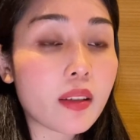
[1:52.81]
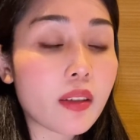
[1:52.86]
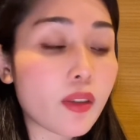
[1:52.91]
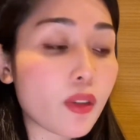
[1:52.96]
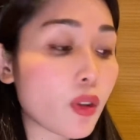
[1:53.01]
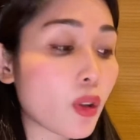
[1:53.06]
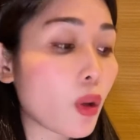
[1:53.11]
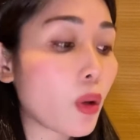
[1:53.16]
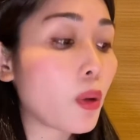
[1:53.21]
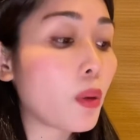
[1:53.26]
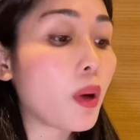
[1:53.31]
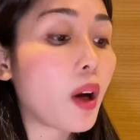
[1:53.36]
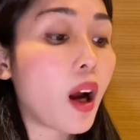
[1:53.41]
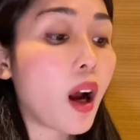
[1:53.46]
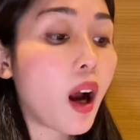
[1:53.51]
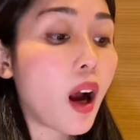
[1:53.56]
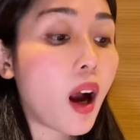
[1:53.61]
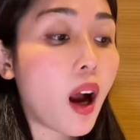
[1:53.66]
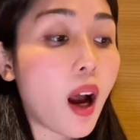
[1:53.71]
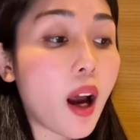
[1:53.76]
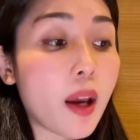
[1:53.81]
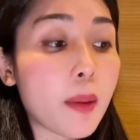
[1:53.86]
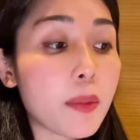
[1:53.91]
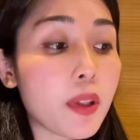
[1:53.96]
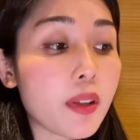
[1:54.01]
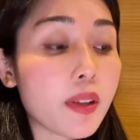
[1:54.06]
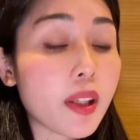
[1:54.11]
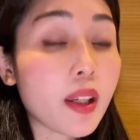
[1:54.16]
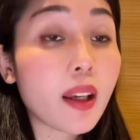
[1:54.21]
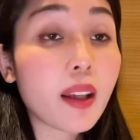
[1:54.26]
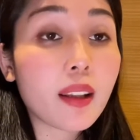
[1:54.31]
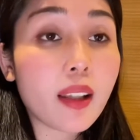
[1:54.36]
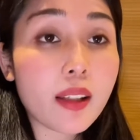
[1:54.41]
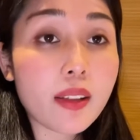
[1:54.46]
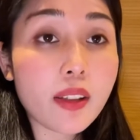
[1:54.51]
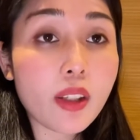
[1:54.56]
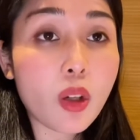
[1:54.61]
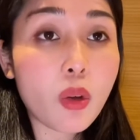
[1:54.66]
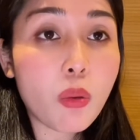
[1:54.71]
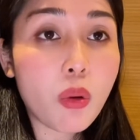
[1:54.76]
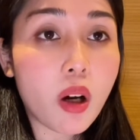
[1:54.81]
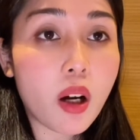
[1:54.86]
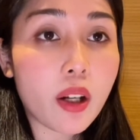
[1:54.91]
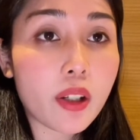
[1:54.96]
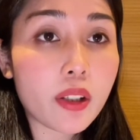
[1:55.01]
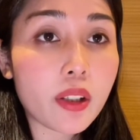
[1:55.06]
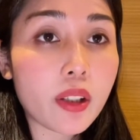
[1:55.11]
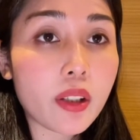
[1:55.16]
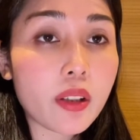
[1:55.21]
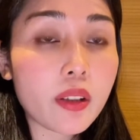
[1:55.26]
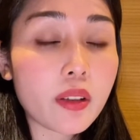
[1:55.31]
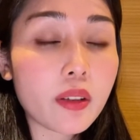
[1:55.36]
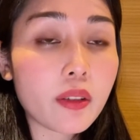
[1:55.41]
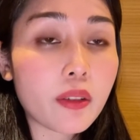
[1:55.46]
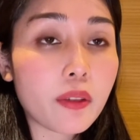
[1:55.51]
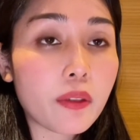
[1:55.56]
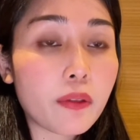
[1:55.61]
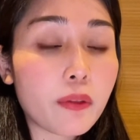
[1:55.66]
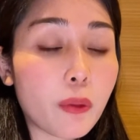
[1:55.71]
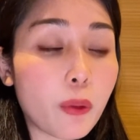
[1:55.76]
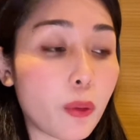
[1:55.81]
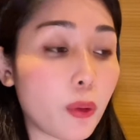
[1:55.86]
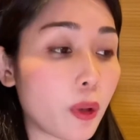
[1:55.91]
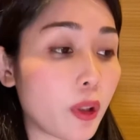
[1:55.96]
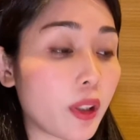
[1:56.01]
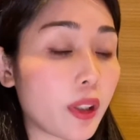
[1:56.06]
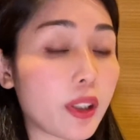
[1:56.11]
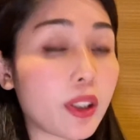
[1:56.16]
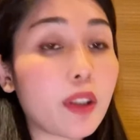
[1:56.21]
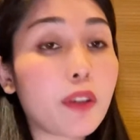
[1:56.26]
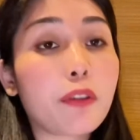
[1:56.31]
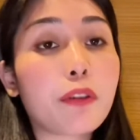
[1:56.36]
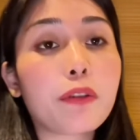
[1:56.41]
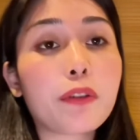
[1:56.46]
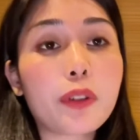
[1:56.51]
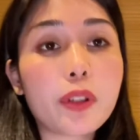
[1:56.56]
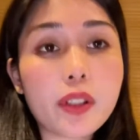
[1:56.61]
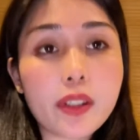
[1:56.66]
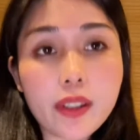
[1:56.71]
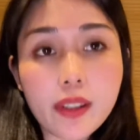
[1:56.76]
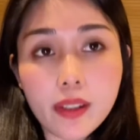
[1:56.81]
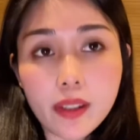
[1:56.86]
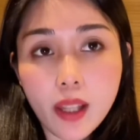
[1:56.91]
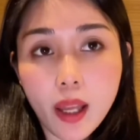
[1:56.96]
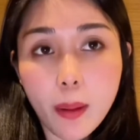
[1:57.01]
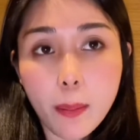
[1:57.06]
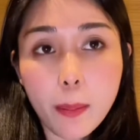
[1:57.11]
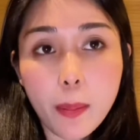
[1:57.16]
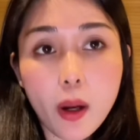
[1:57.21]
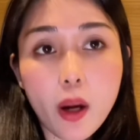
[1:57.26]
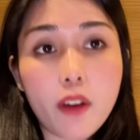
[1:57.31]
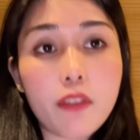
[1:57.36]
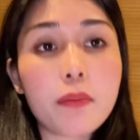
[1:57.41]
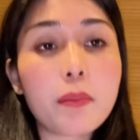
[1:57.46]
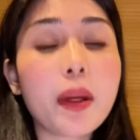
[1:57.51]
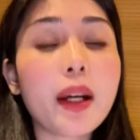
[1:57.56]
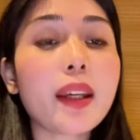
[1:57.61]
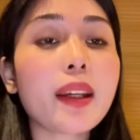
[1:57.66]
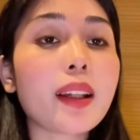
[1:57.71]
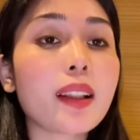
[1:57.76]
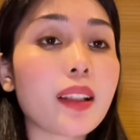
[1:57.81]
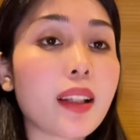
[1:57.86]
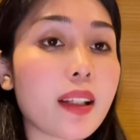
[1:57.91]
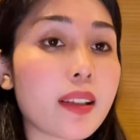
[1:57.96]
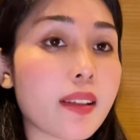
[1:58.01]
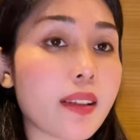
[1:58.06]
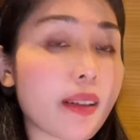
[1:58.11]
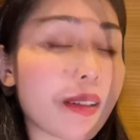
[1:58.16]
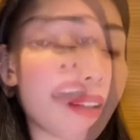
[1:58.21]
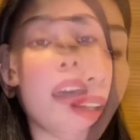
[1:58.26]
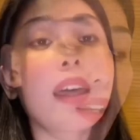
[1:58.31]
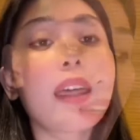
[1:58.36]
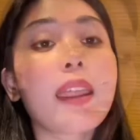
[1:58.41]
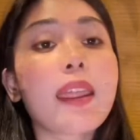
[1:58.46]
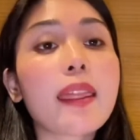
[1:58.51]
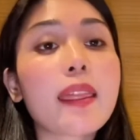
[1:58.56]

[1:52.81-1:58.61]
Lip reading: So I'm using cleansing water for the first step of my cleansing.